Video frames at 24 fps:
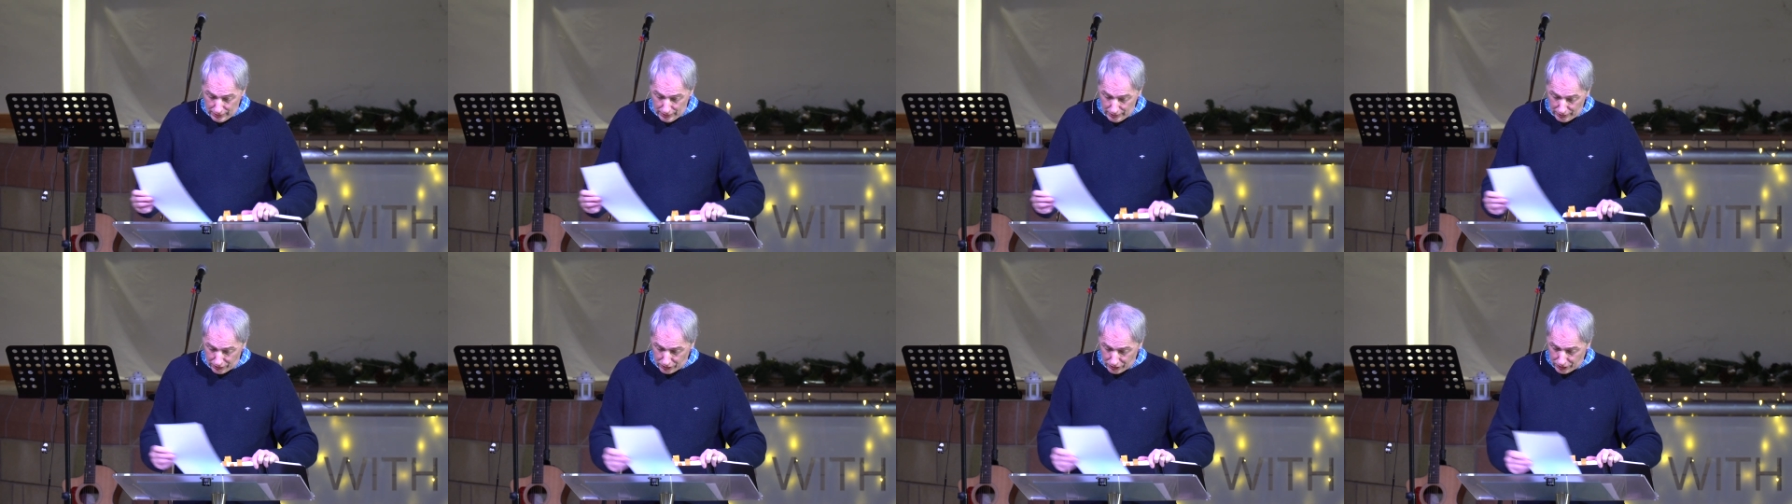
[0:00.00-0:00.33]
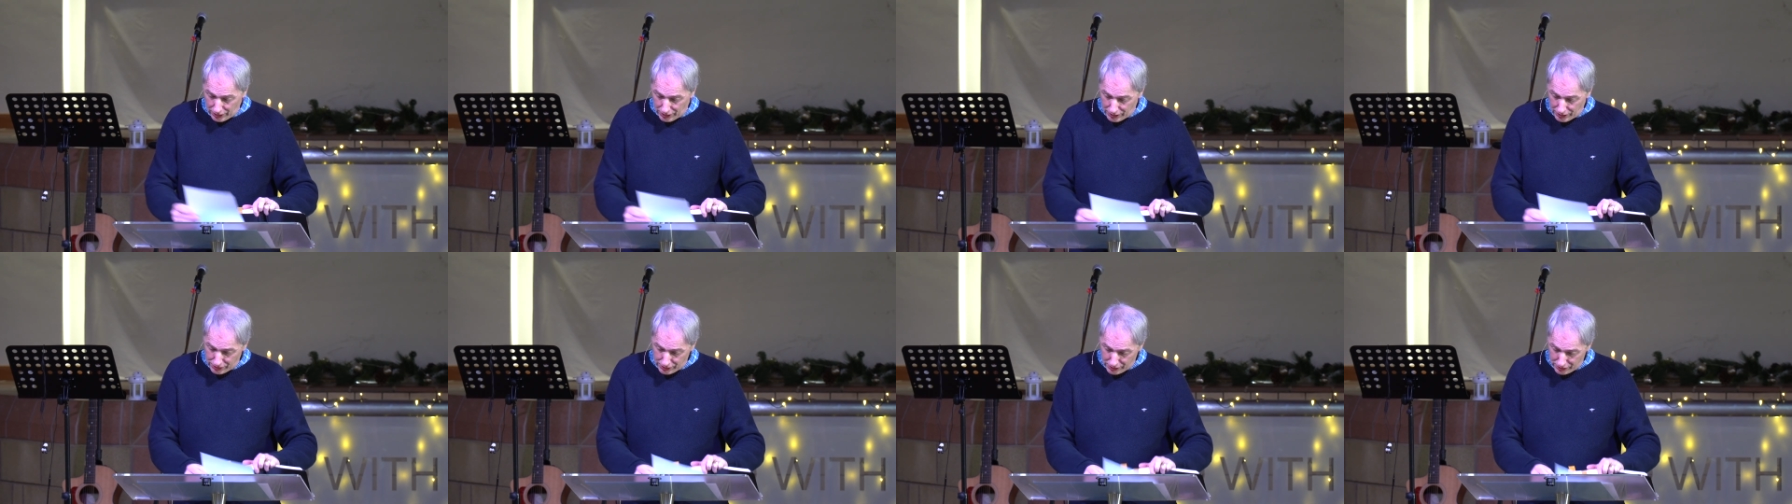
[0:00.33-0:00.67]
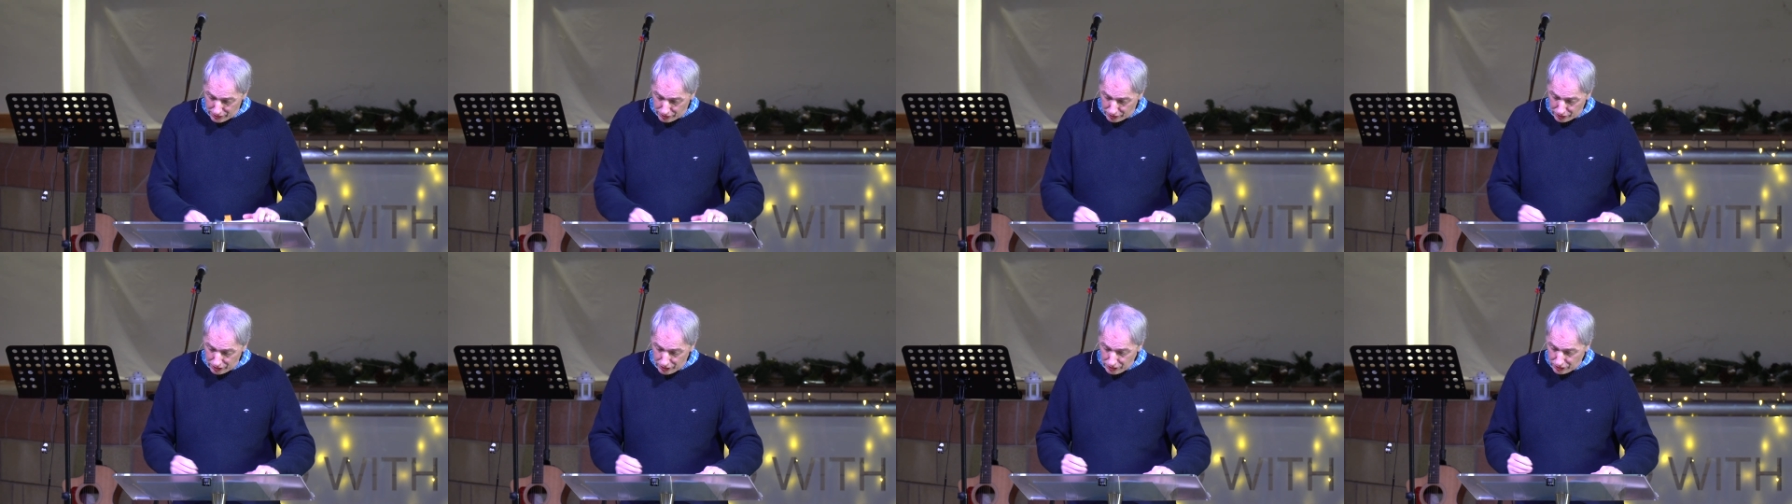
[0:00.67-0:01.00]
It says
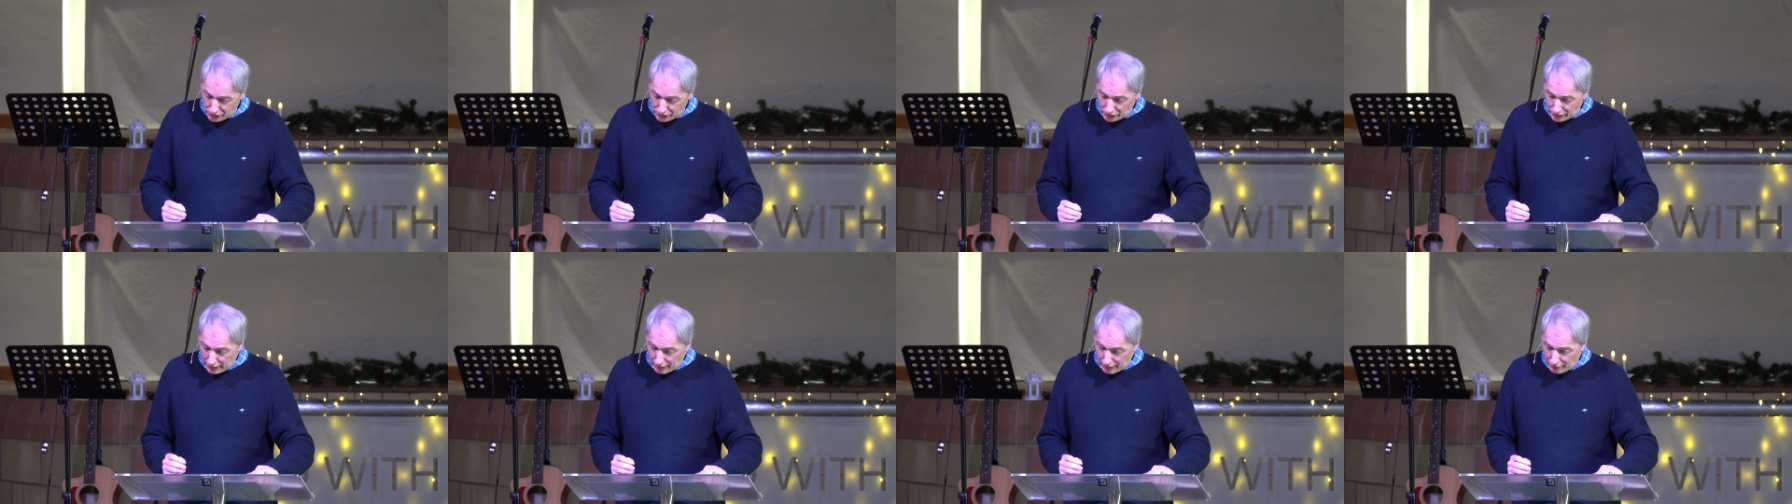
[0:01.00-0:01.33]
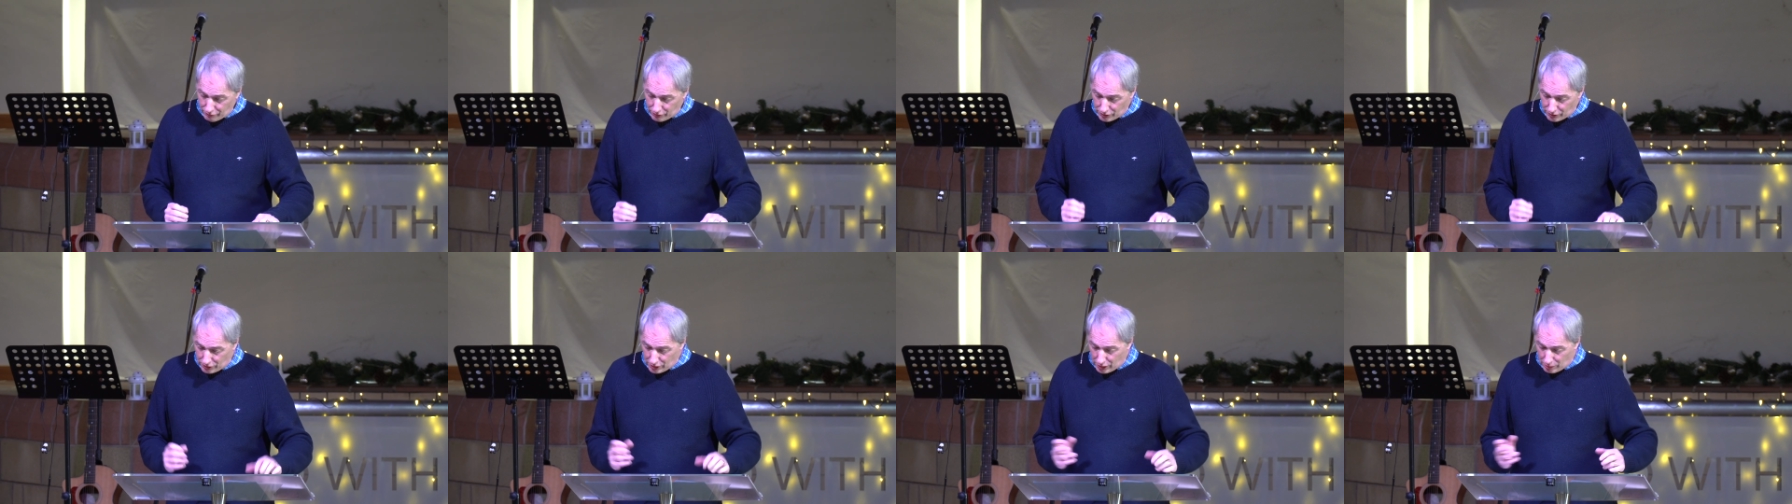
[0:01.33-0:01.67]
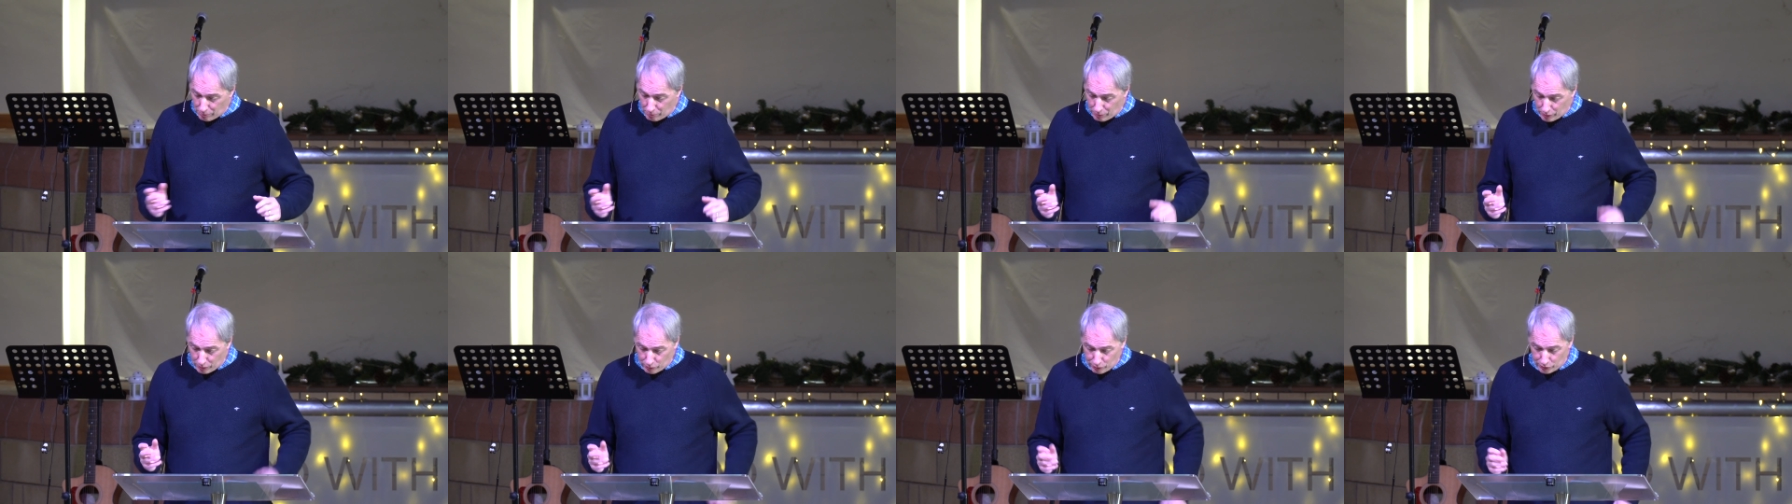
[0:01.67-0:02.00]
this Jesus left the
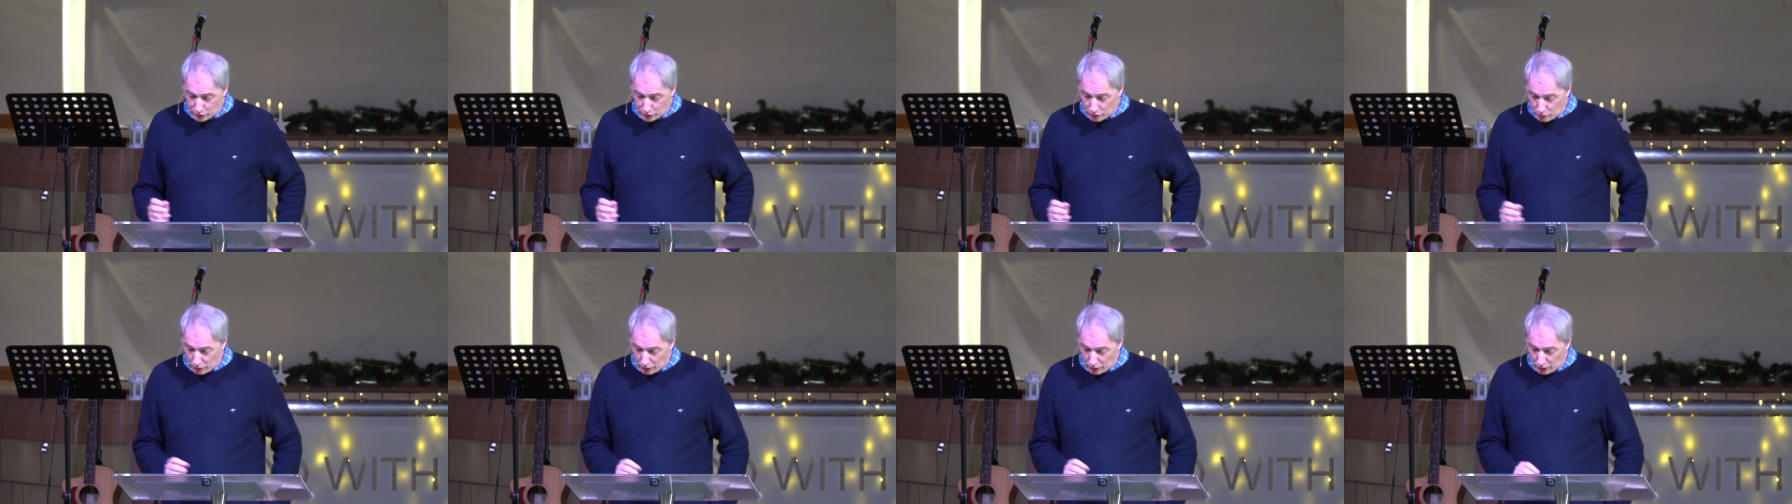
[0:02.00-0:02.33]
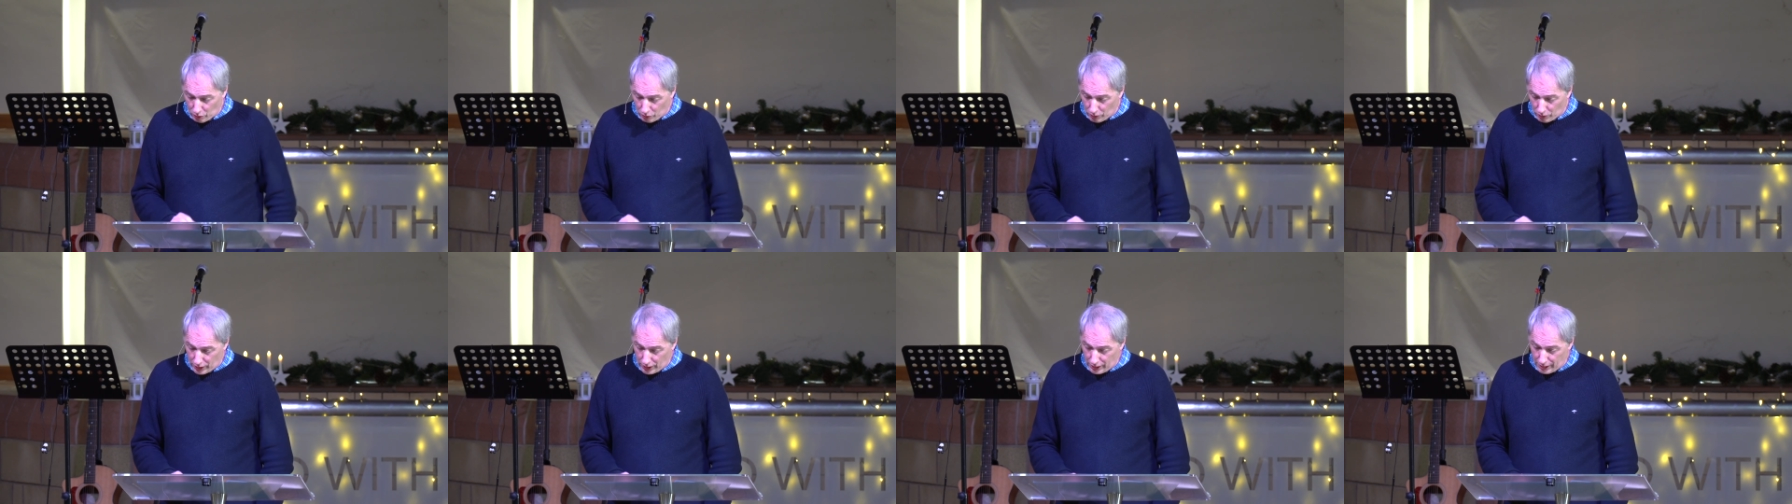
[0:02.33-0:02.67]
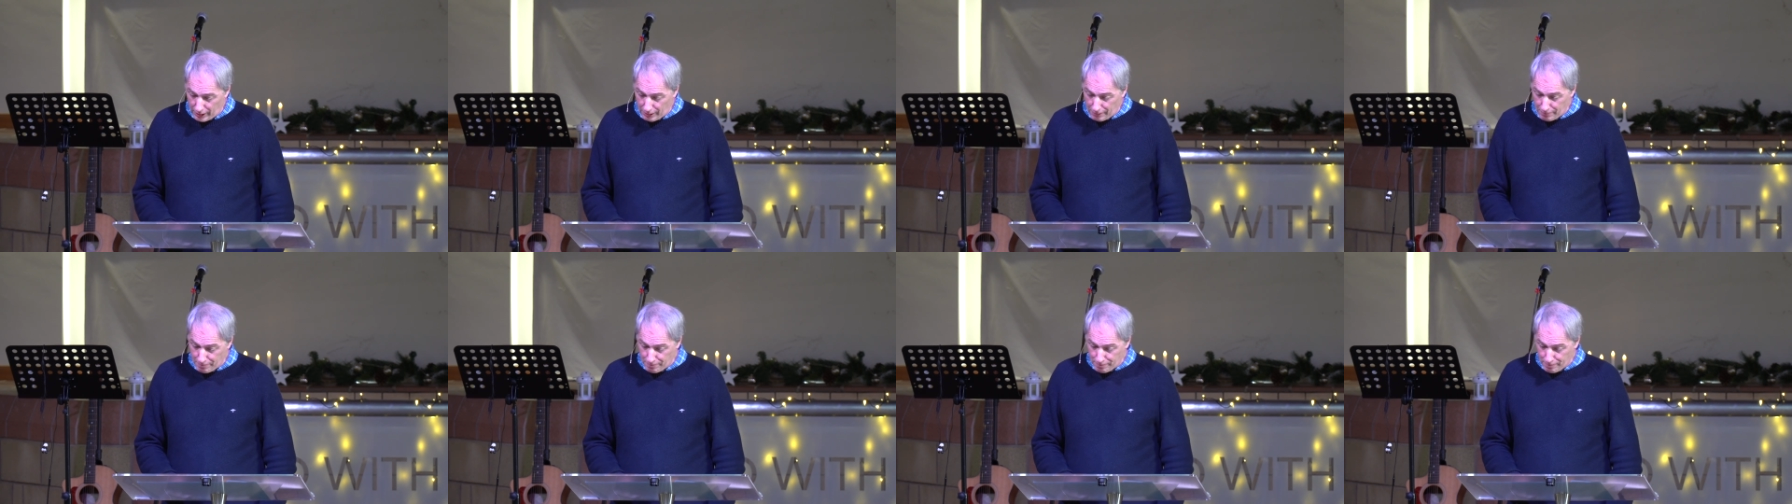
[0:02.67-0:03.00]
temple and was going away.